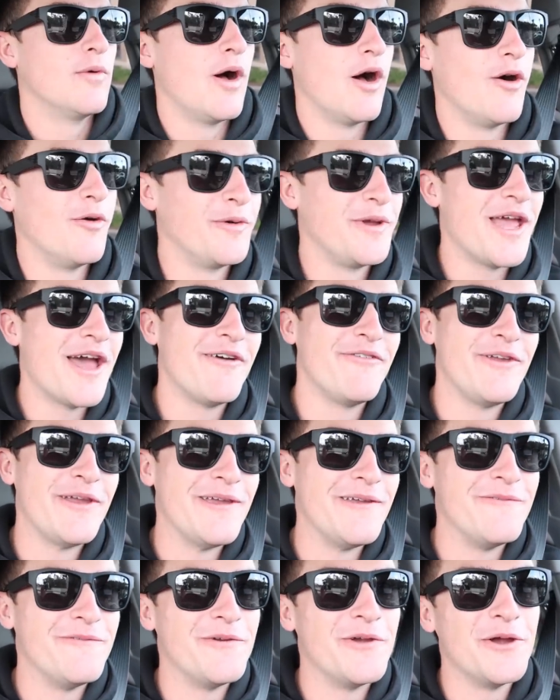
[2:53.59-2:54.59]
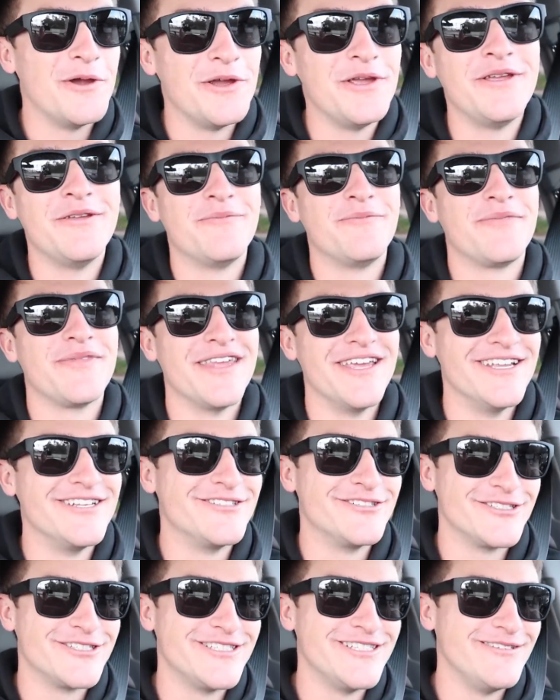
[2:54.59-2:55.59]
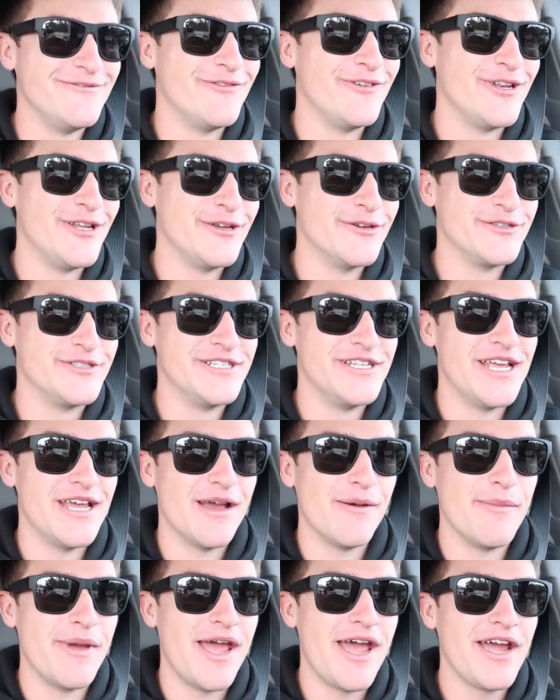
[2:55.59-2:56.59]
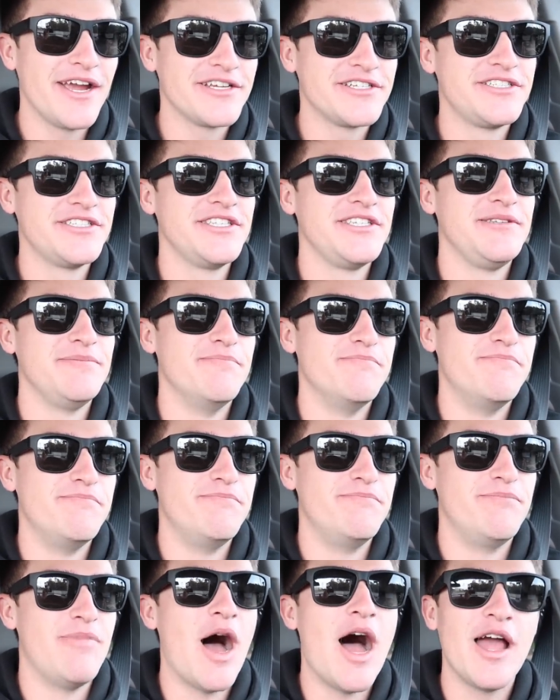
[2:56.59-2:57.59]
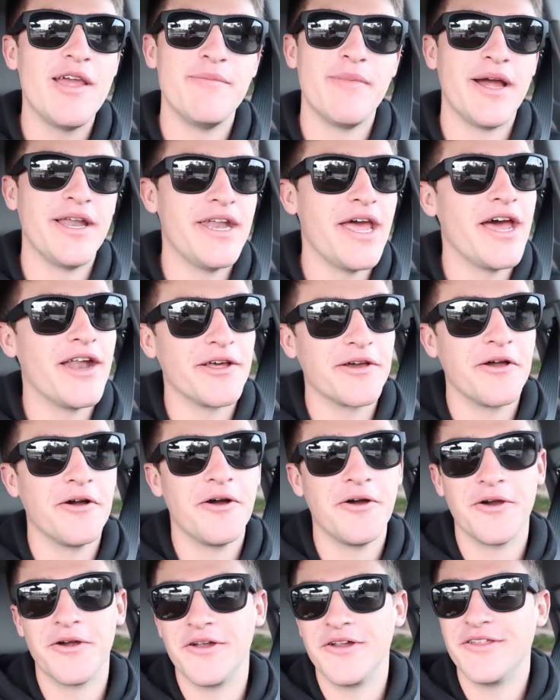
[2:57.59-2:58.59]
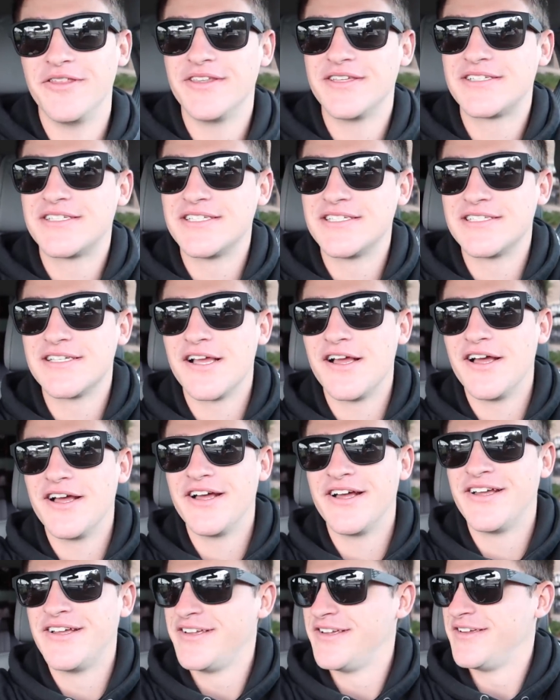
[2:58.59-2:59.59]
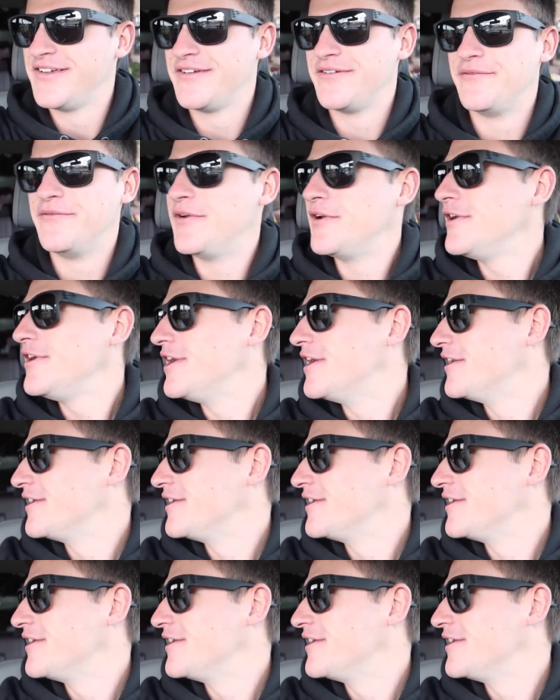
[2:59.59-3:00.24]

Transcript: Well, we have a very interesting video today. I'm actually buying my dad a car. This is a very